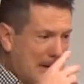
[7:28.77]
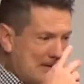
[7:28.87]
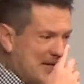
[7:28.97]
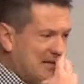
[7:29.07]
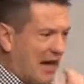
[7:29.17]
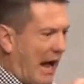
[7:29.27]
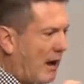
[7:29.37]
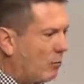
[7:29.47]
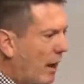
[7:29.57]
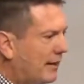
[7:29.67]
he says,
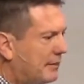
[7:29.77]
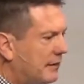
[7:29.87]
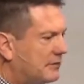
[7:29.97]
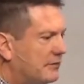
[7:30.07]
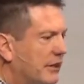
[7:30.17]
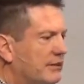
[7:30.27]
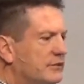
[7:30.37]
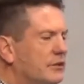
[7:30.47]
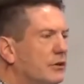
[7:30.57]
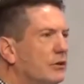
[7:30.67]
I write these
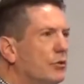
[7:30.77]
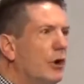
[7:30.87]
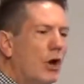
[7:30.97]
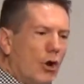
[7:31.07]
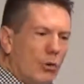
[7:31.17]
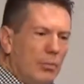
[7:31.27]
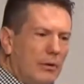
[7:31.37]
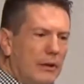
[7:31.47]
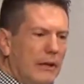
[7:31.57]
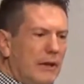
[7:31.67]
things to you who
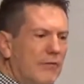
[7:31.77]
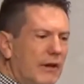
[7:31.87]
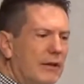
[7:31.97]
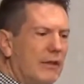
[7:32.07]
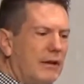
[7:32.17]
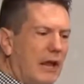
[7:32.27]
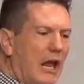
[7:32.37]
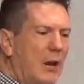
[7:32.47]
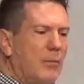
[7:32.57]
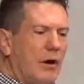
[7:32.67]
believe in the
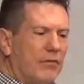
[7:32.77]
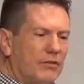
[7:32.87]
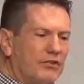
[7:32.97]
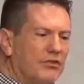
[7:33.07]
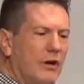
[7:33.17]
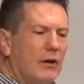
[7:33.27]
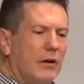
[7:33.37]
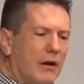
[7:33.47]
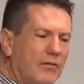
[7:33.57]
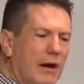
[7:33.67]
name of the Son
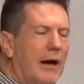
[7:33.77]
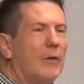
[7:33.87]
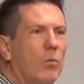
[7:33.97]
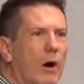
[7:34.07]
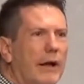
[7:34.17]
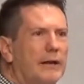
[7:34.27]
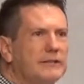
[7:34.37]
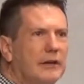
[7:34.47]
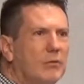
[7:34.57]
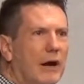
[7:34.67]
of God. Why
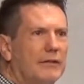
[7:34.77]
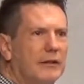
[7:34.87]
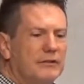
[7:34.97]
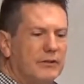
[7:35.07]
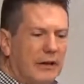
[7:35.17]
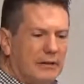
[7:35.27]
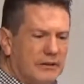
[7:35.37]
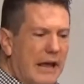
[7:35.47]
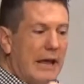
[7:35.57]
does he write these things?